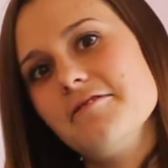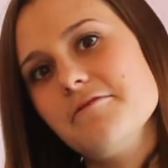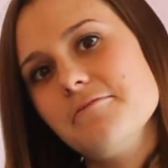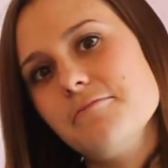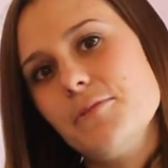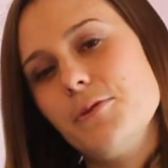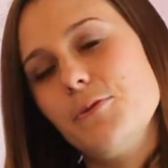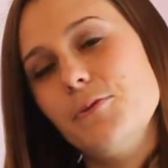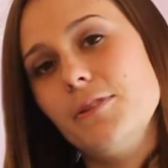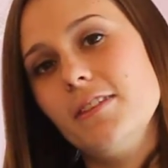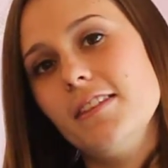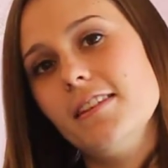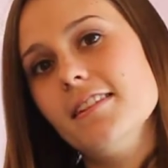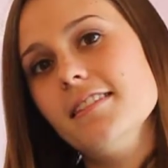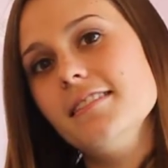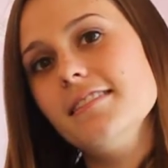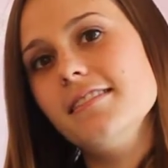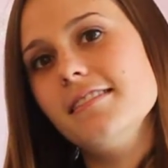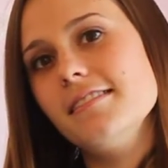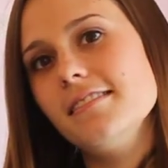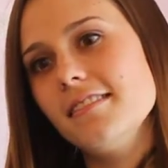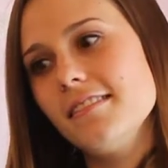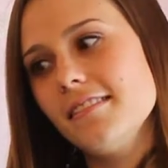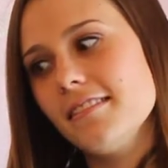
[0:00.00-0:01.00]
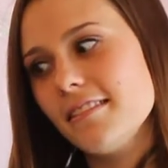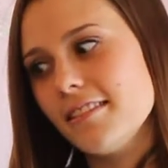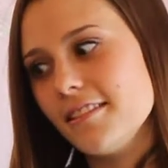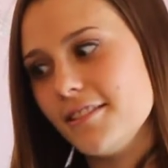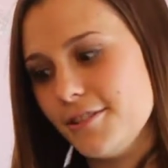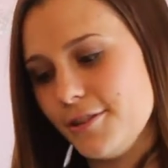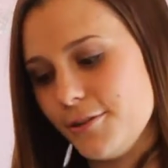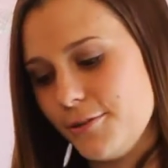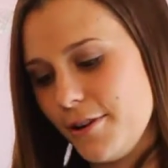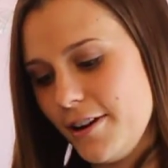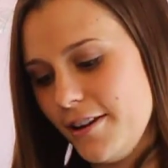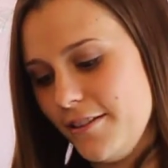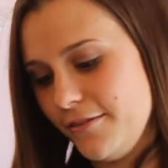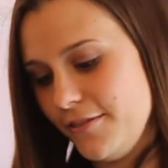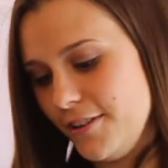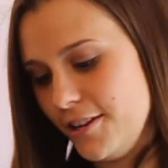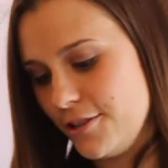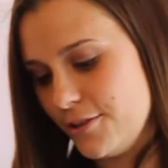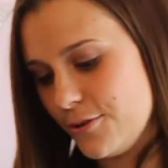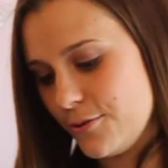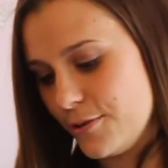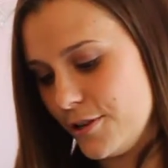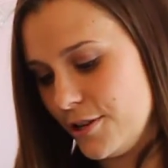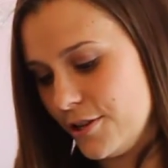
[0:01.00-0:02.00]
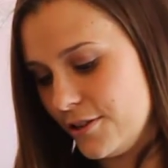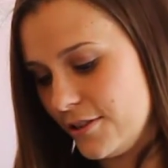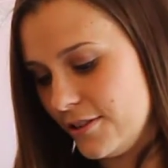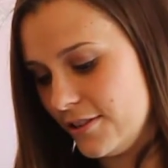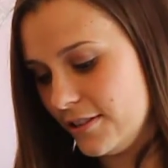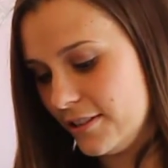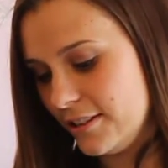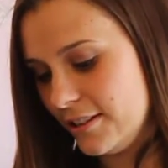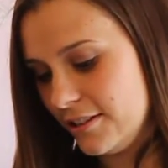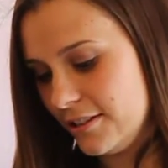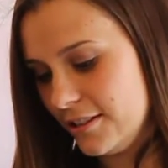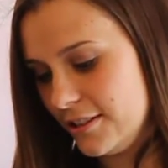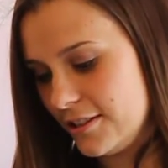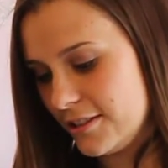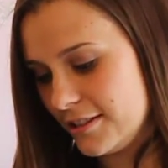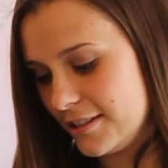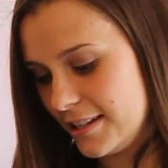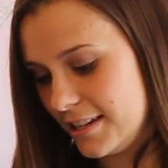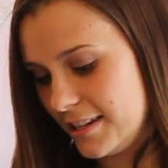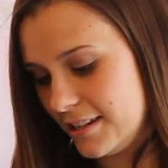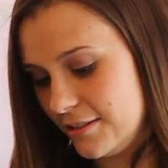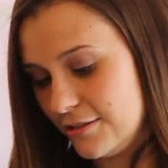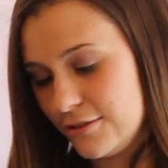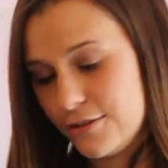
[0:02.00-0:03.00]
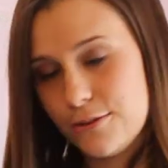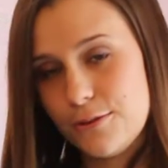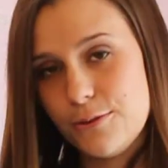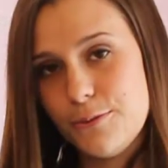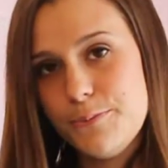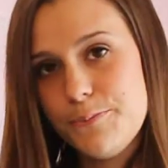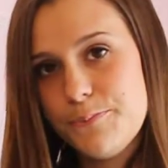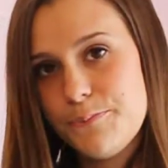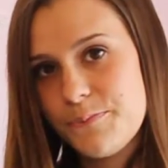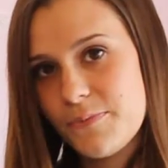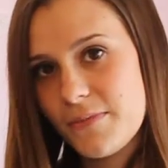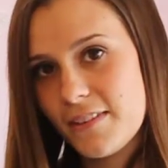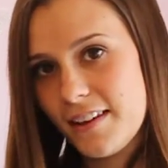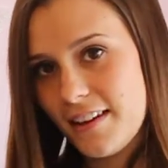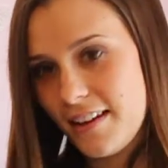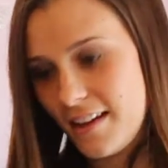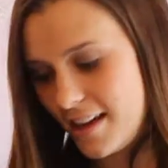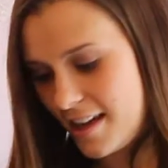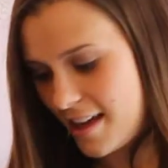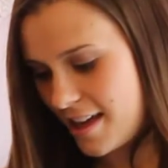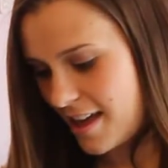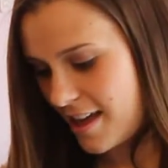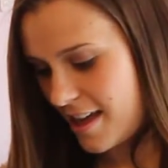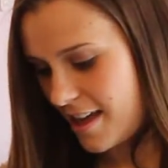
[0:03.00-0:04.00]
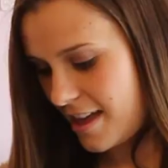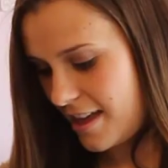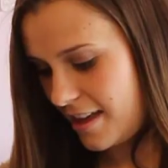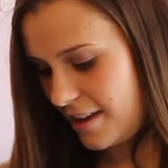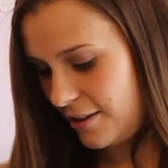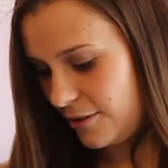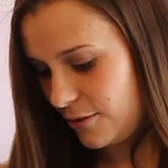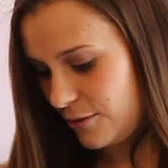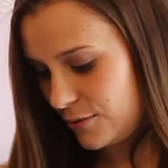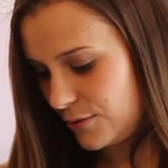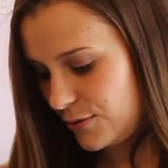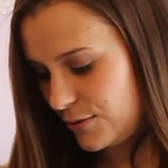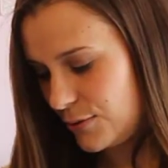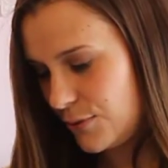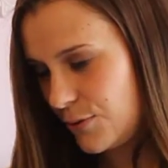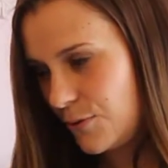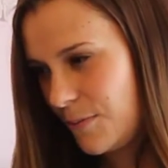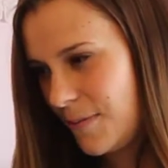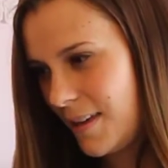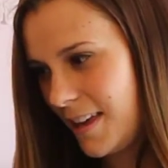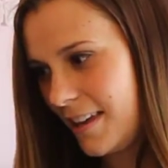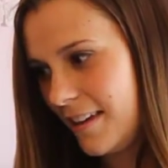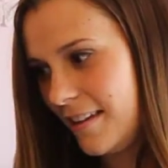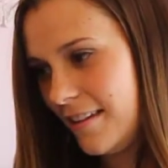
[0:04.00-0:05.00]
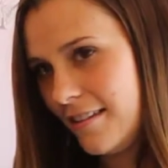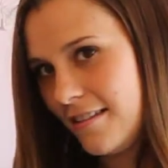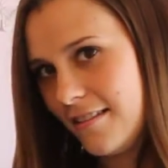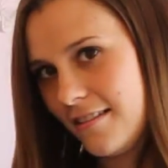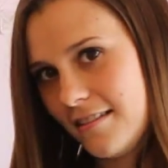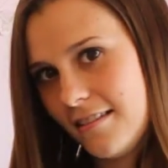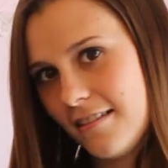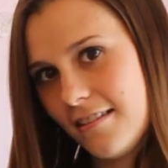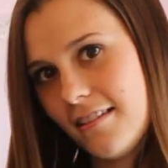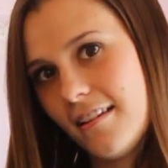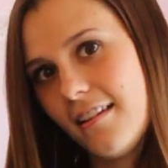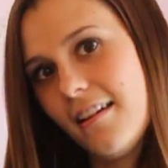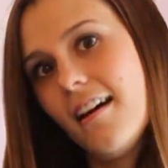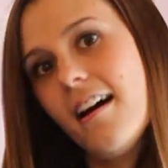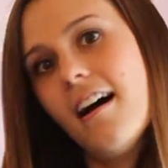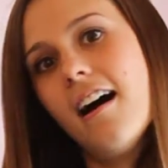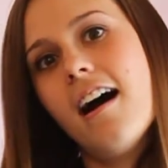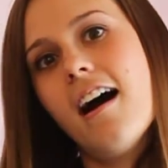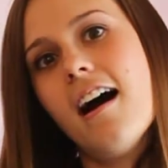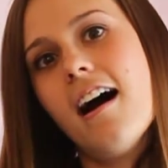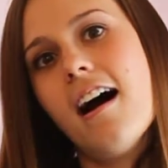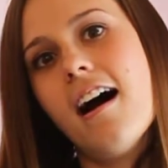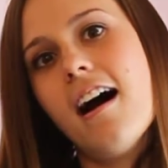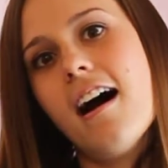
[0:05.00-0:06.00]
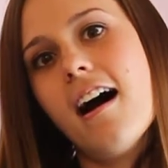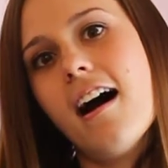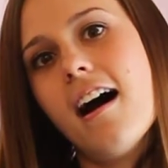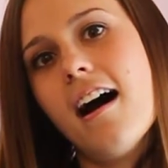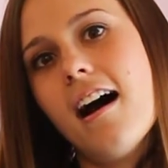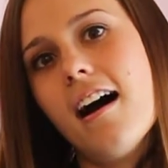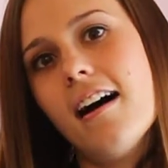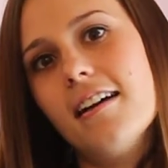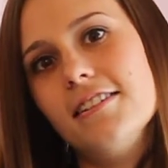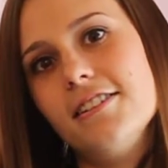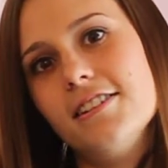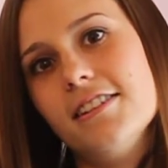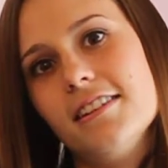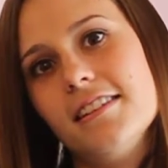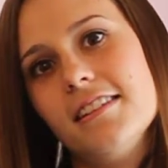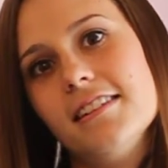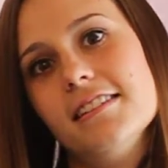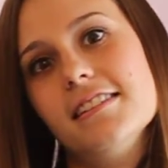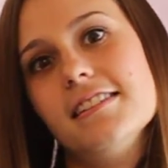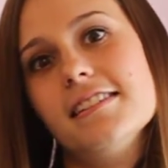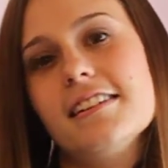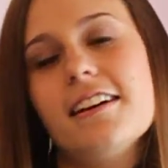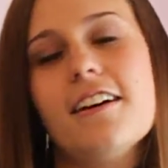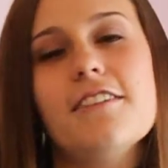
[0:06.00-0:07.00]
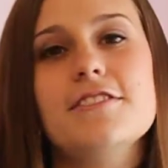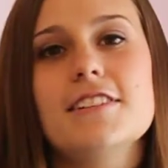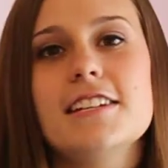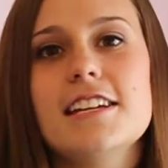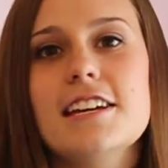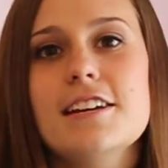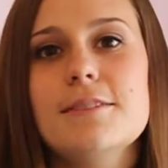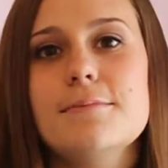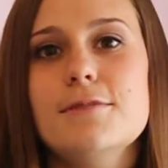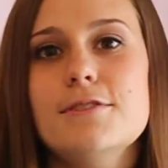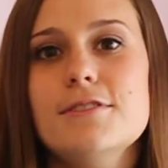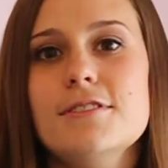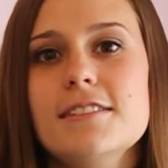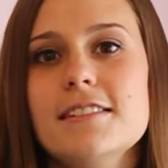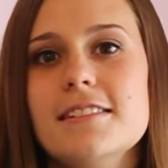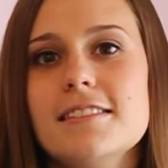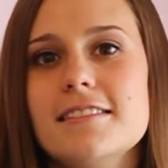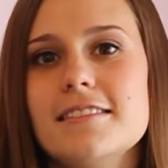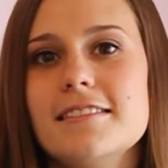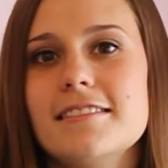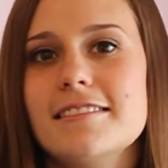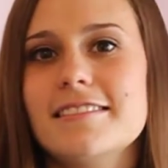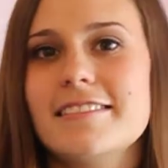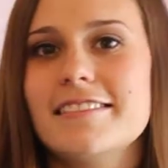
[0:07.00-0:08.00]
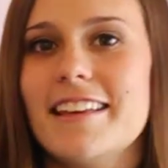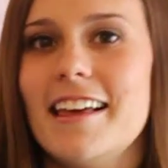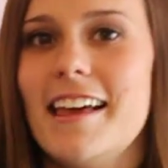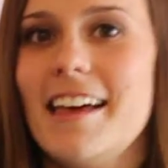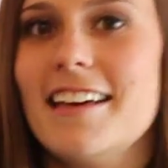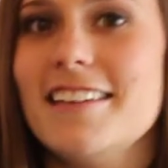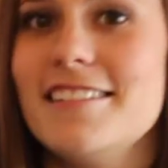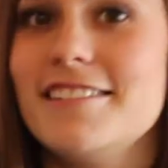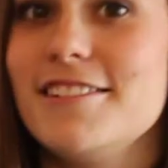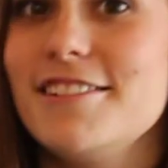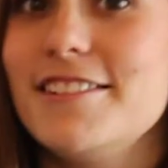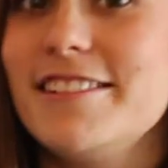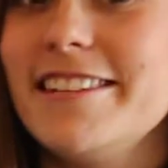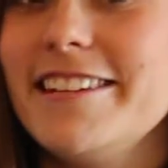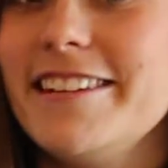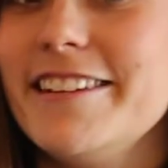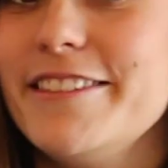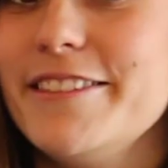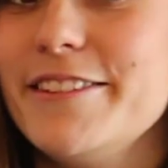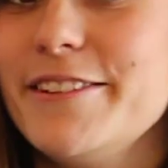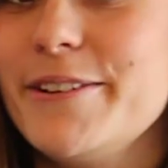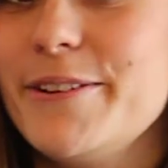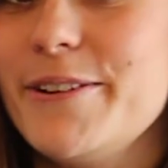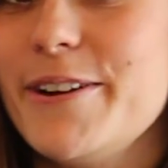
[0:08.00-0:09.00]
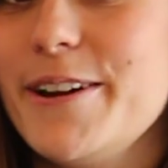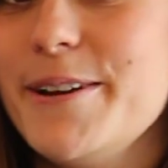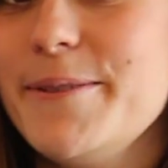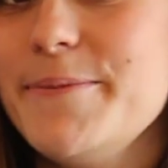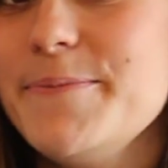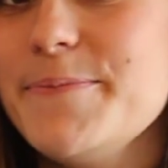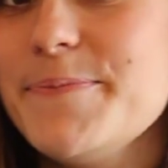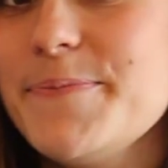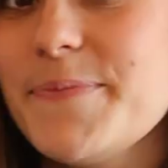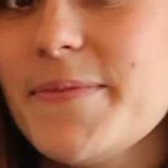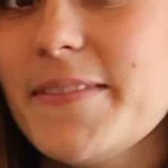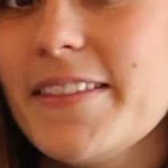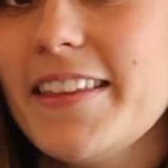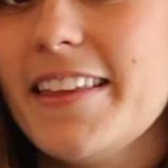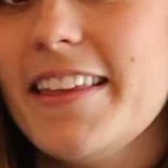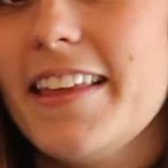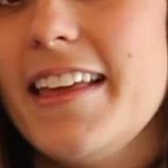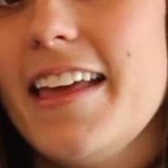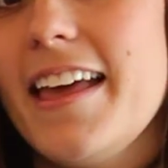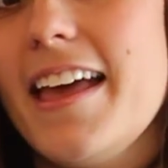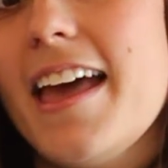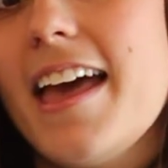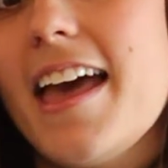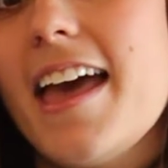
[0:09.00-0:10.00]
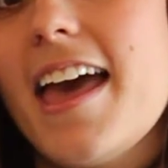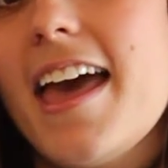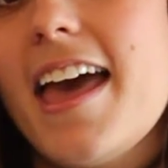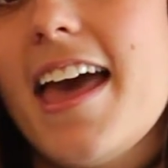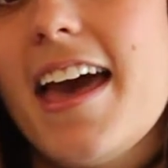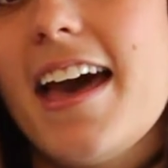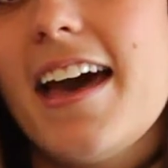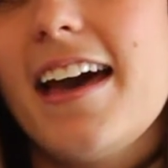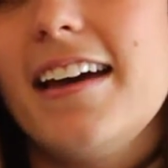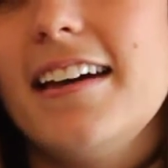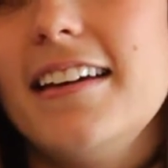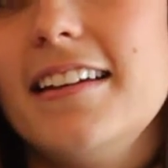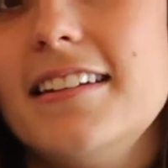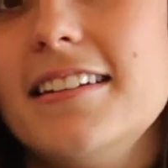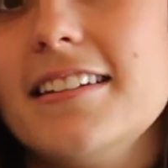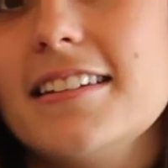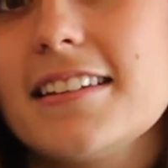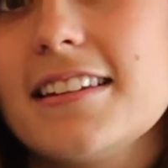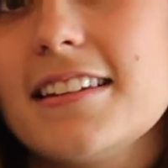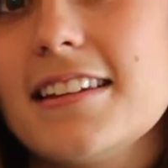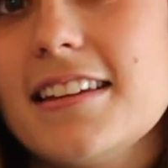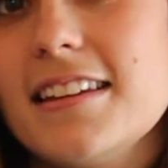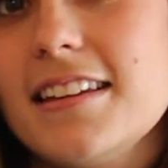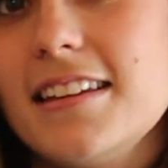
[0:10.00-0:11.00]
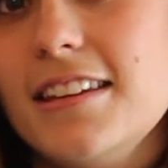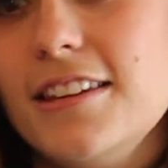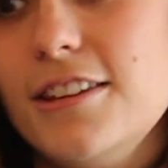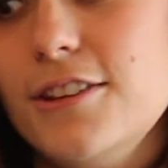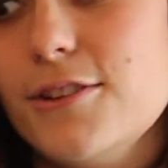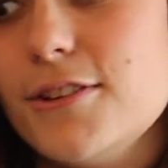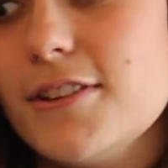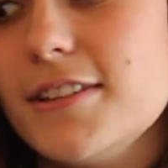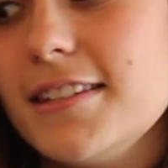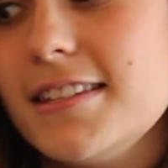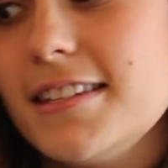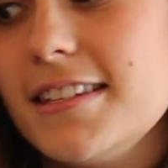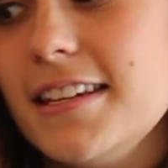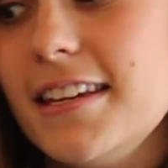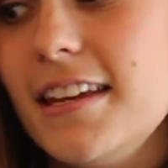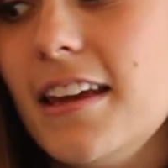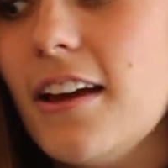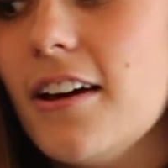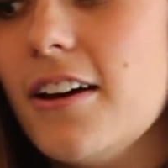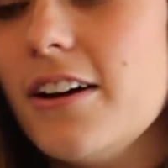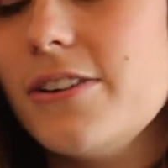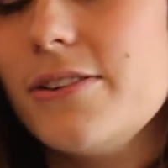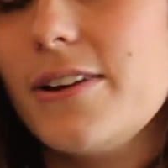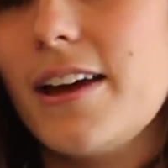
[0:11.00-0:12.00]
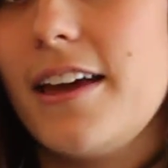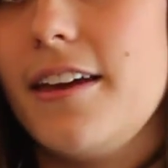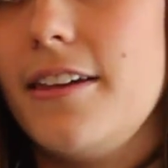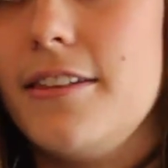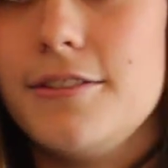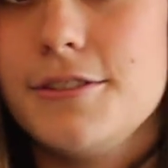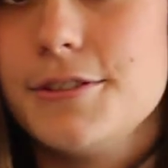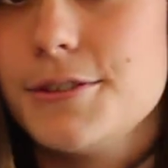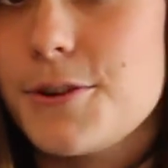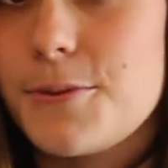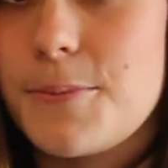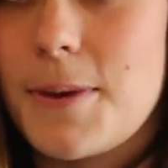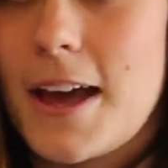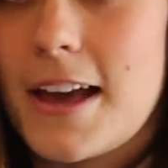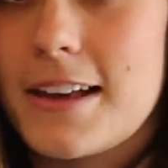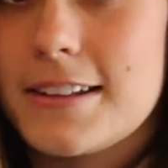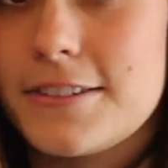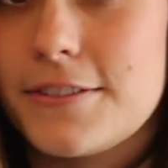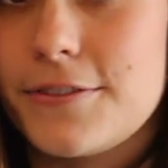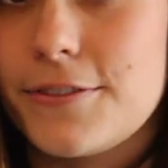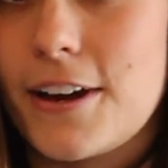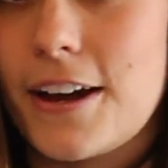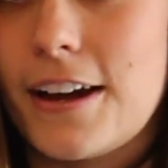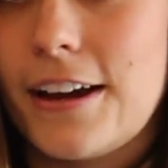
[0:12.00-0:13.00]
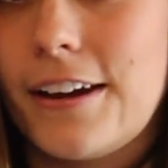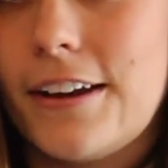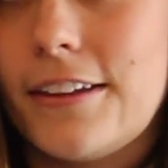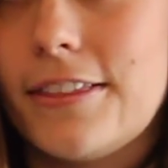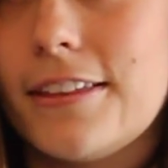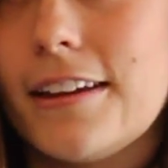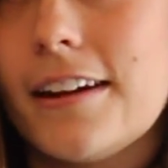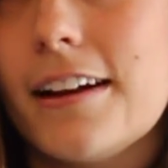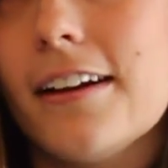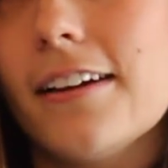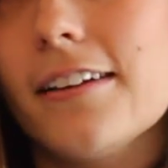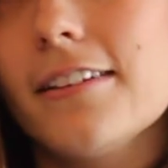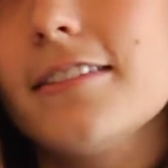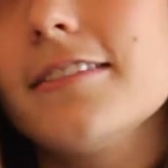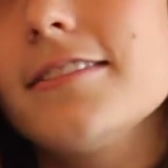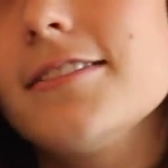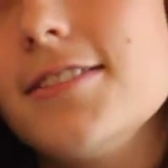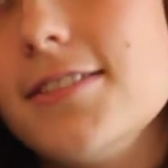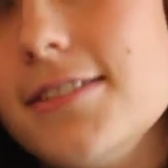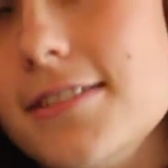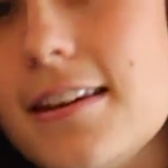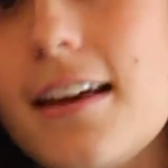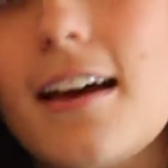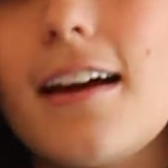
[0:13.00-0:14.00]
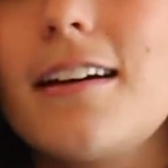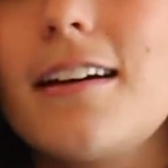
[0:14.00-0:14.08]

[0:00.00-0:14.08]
But with this, there's a great feature where you can literally just hit zoom and it'll zoom in onto the stuffed animals, as you see in the crib. And you can see, okay, there's no pacifier in there. She's not